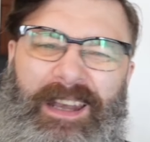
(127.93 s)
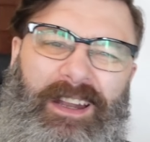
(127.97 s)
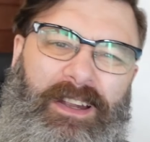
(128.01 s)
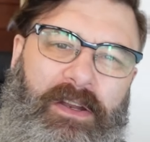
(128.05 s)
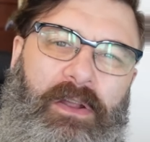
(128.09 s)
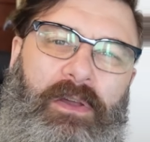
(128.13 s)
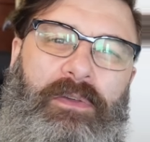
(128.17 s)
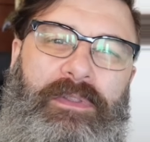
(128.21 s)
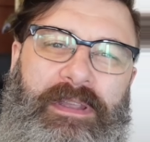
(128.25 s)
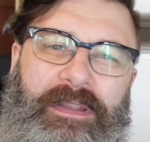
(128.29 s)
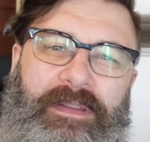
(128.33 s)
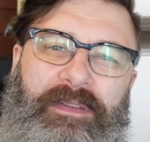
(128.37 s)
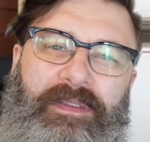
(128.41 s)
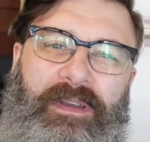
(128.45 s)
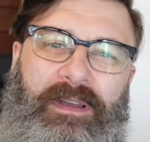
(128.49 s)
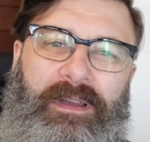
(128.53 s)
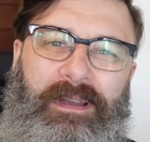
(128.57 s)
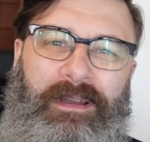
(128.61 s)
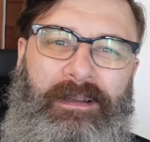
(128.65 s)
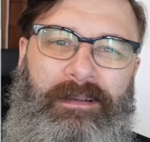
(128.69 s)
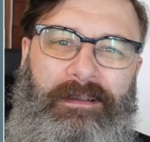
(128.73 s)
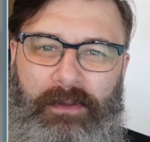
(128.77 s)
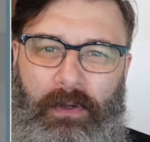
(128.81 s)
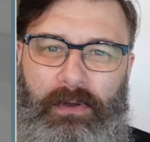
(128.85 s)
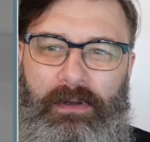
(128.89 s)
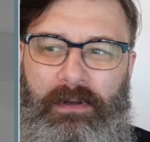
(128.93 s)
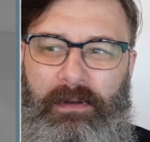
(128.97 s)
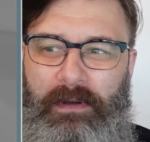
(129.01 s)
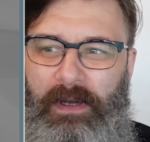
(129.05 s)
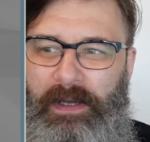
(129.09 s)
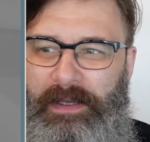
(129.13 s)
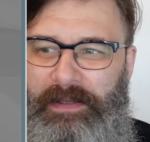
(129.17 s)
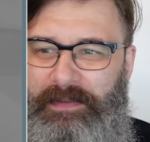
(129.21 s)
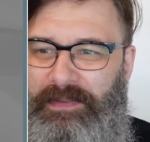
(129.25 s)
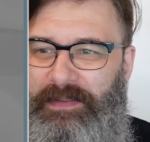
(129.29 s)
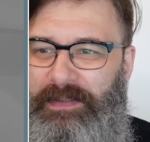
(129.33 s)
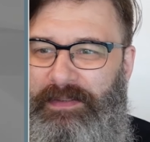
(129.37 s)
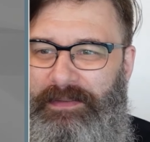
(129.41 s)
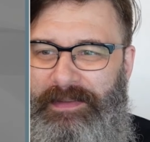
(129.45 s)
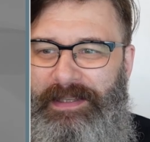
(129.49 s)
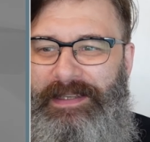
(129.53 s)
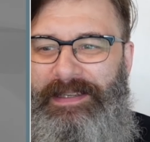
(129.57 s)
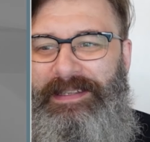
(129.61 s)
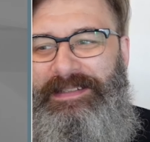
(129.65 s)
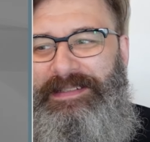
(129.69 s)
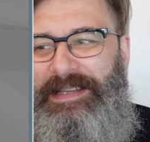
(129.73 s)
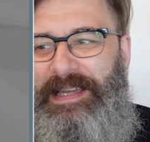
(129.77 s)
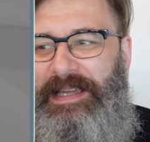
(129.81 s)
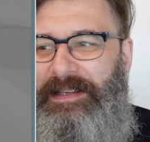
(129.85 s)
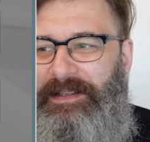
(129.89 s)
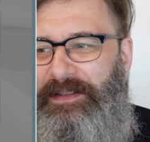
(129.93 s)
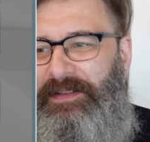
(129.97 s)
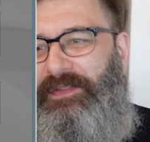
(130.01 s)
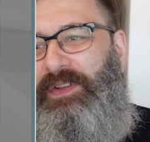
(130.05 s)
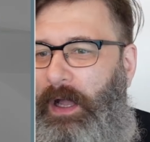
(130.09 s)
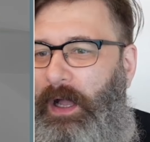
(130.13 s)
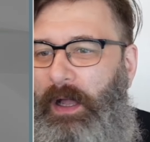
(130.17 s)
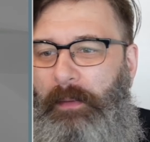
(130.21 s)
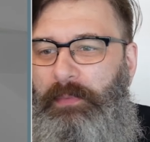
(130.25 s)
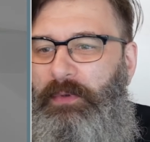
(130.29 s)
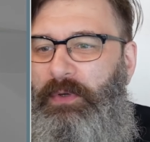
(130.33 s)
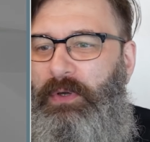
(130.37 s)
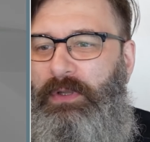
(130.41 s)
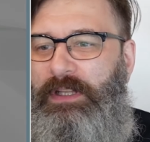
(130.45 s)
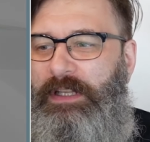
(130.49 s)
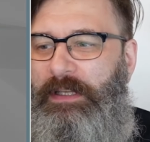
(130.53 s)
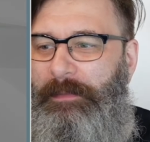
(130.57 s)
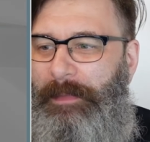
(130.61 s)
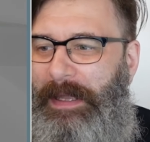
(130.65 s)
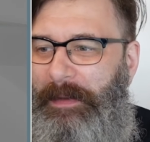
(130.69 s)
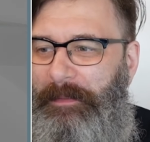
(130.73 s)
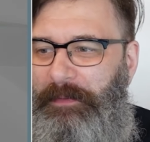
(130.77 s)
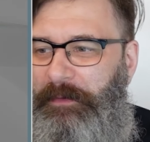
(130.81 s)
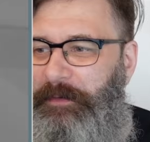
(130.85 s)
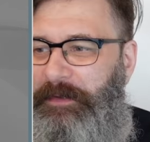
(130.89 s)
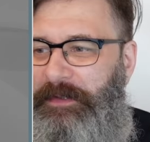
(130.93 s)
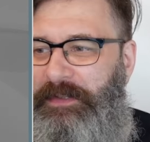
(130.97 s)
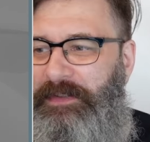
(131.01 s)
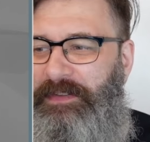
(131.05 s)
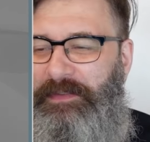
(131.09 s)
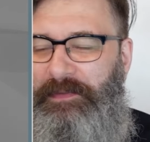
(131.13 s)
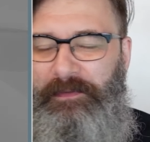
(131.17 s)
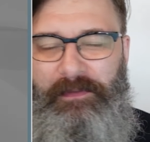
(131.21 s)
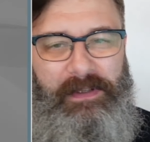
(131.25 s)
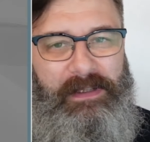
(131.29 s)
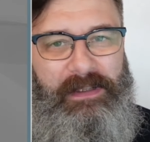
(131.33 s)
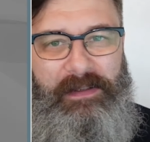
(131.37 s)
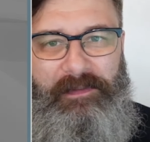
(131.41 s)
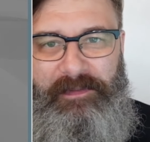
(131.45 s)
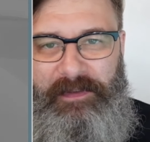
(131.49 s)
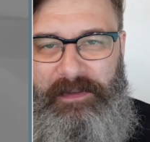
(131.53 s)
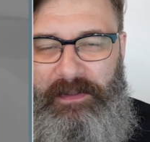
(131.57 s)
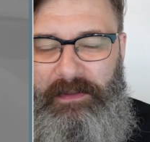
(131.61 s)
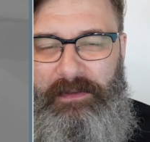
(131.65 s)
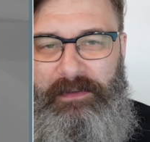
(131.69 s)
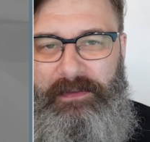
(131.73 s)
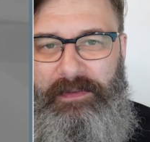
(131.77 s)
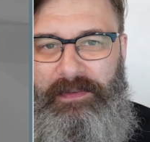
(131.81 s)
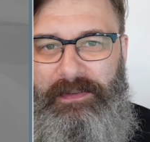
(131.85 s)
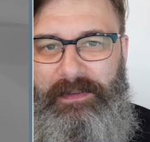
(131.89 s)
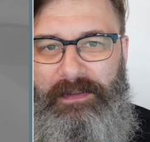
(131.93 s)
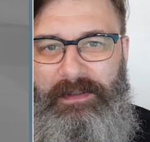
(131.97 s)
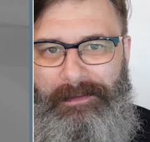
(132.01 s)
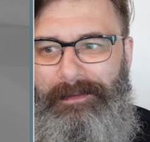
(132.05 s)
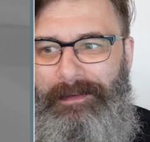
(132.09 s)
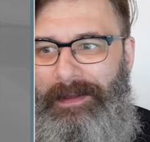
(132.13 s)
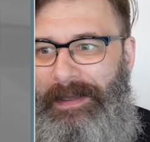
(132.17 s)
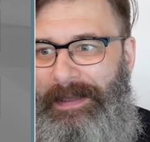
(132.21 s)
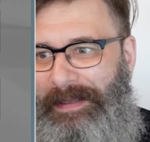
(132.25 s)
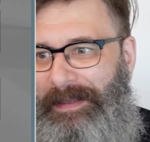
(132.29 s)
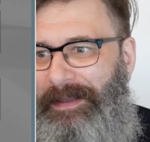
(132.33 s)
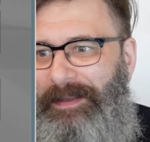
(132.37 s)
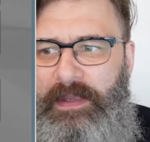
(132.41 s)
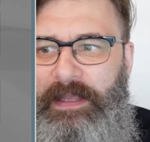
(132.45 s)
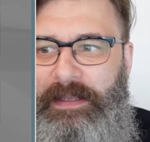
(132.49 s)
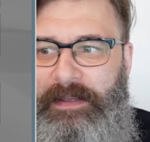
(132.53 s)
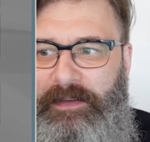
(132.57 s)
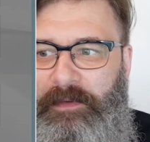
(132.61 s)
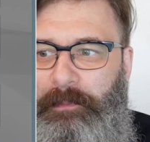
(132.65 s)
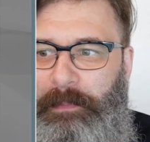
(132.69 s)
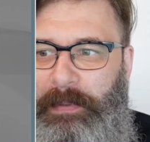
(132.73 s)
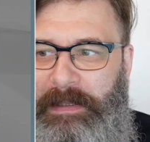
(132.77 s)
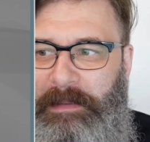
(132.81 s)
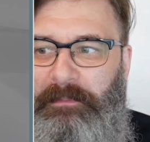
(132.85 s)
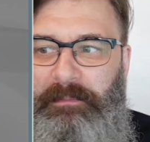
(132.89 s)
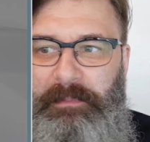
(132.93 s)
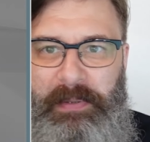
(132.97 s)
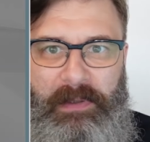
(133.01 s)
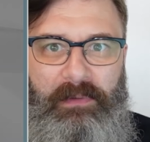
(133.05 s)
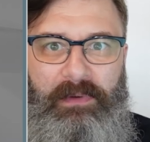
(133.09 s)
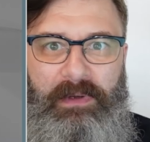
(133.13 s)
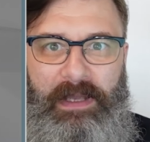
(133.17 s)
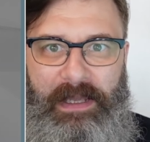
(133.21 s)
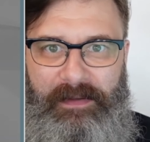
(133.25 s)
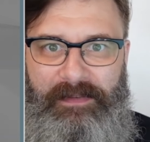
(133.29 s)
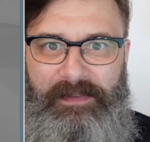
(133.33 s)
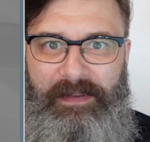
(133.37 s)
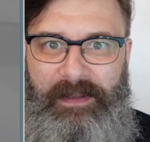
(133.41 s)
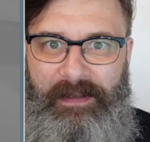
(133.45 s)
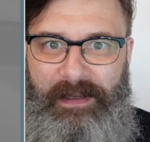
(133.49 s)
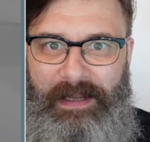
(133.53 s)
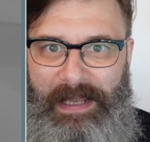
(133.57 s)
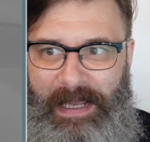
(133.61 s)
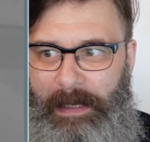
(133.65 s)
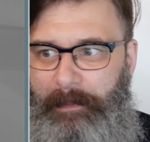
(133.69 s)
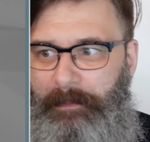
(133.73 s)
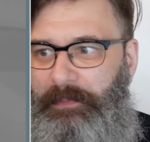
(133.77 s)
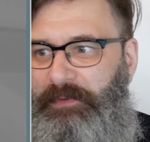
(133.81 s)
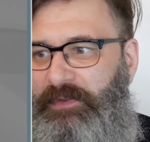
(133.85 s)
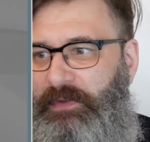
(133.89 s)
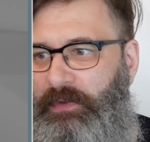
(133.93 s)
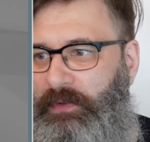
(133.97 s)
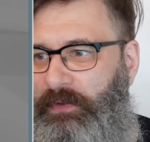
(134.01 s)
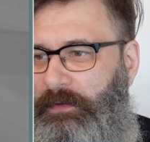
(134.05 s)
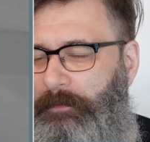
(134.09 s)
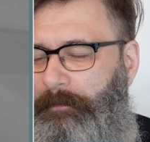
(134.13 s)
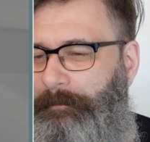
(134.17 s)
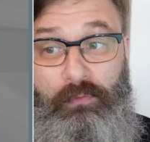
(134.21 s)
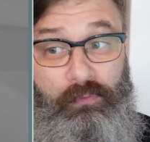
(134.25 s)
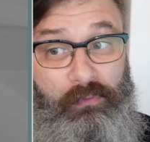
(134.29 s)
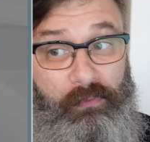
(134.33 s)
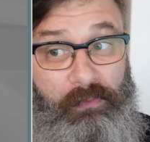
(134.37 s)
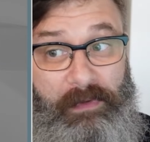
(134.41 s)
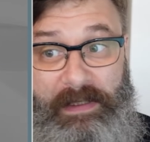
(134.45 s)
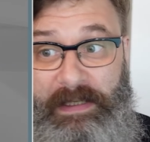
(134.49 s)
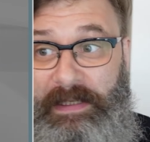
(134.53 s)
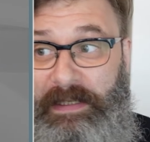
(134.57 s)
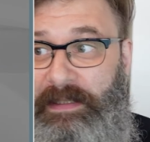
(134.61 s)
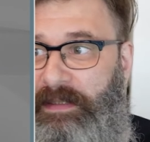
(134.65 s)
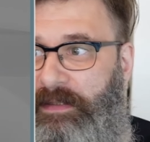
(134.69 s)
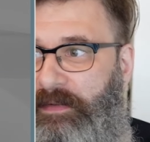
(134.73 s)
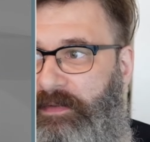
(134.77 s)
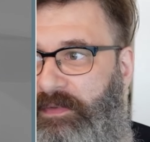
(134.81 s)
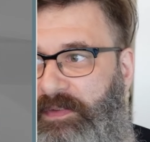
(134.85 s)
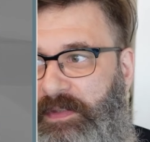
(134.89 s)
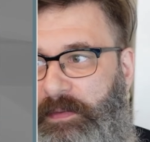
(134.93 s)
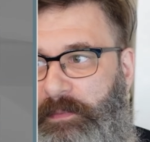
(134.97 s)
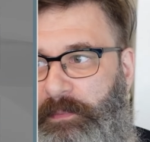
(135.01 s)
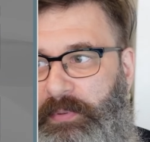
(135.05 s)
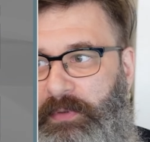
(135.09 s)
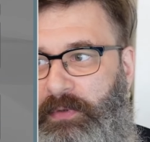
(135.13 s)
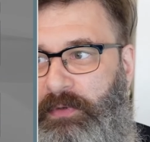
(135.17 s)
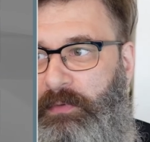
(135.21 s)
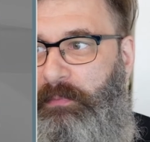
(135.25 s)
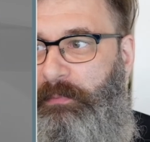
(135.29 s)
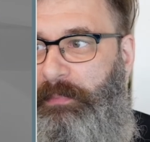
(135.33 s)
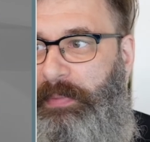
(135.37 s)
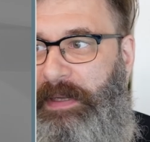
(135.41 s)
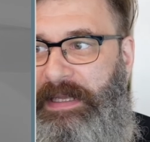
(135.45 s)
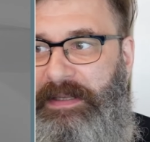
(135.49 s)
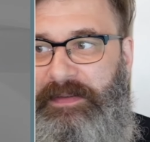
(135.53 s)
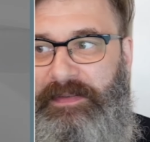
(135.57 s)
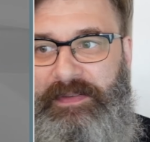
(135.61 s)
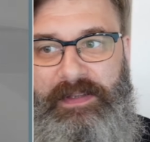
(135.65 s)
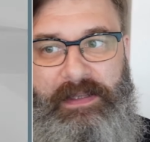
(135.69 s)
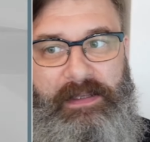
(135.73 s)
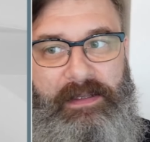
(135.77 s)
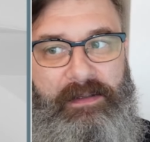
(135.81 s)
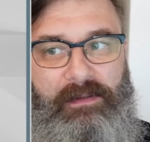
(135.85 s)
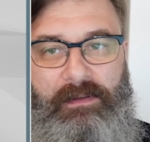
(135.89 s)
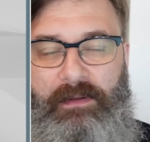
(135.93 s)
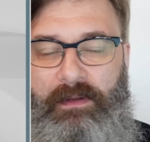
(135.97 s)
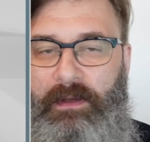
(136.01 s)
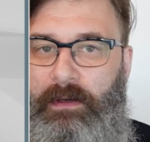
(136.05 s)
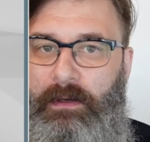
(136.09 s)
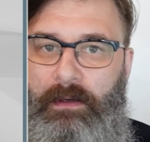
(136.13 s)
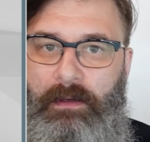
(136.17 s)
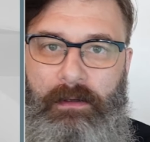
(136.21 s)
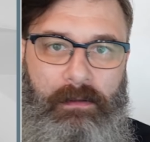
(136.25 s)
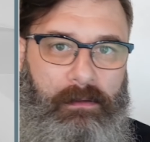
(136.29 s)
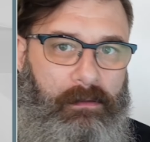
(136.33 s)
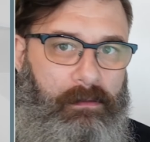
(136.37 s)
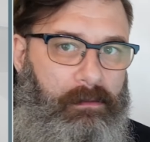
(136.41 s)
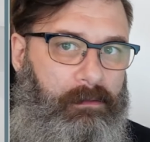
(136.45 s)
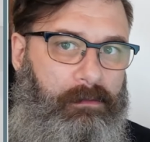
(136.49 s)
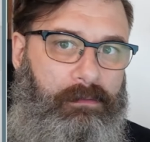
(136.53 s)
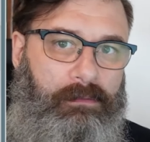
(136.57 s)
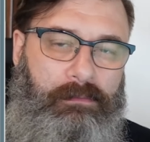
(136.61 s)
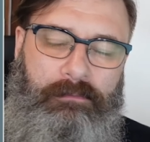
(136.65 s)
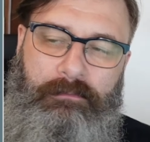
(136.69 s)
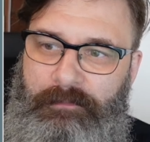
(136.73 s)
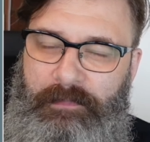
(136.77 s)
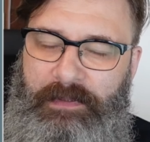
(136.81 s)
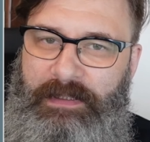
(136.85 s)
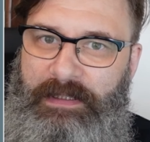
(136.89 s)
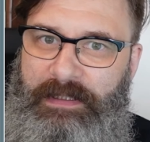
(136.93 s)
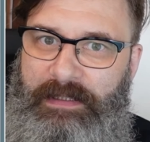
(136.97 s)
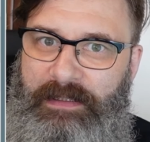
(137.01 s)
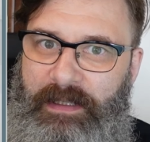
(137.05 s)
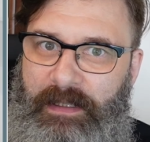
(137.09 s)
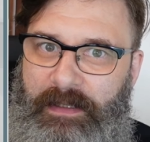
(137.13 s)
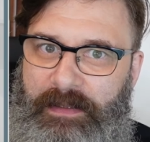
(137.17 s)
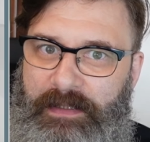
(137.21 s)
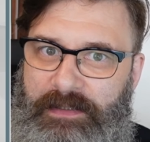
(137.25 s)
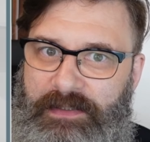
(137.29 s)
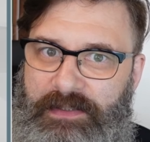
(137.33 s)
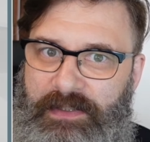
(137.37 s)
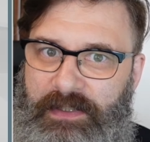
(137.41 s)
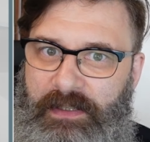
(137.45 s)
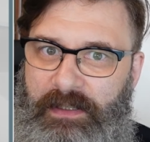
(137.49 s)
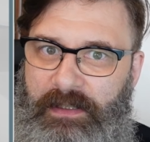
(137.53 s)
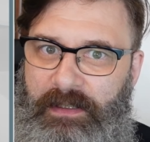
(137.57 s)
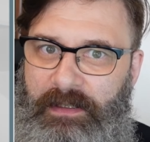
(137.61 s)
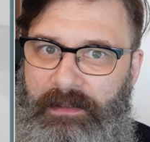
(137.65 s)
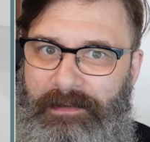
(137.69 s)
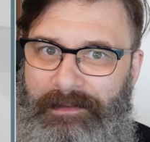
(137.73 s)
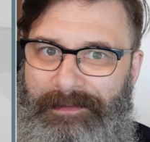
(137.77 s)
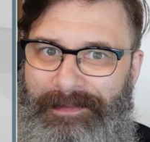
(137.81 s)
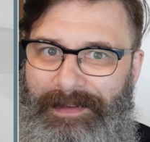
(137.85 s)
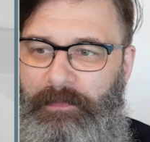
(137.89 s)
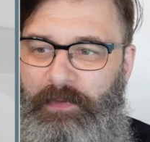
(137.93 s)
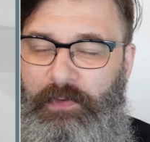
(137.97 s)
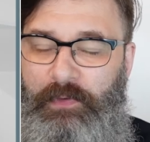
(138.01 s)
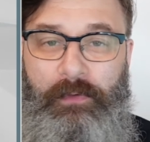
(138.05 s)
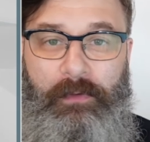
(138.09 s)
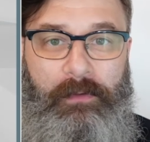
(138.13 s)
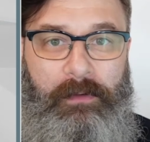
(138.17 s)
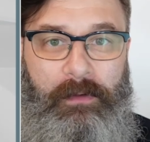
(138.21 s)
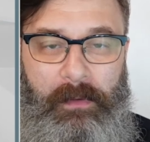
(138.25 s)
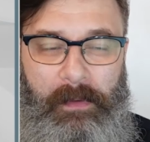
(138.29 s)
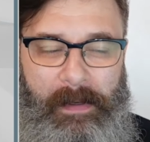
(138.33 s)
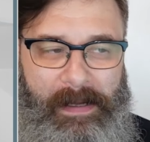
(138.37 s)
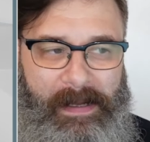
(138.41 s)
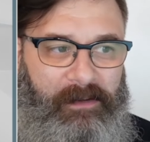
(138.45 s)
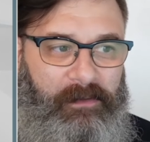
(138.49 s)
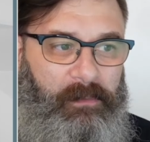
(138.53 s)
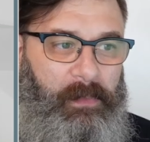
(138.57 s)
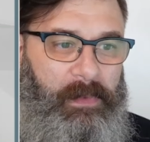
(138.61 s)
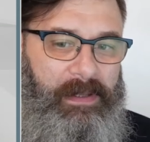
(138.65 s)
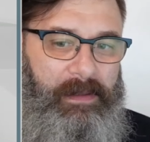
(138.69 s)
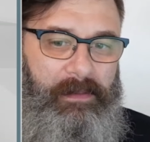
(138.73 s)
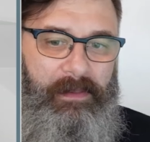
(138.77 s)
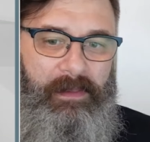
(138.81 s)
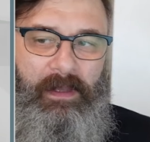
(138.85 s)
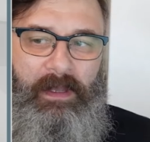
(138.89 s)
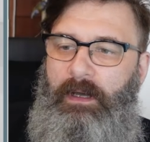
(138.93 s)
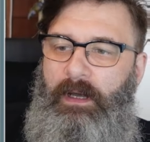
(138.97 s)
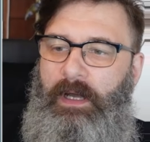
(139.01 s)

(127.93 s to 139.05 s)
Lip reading: I know these are Dockerized. The containers, I'm calling them apps because it really feels like it's been built as an app store. Really simple, basic, really nothing to screw around with.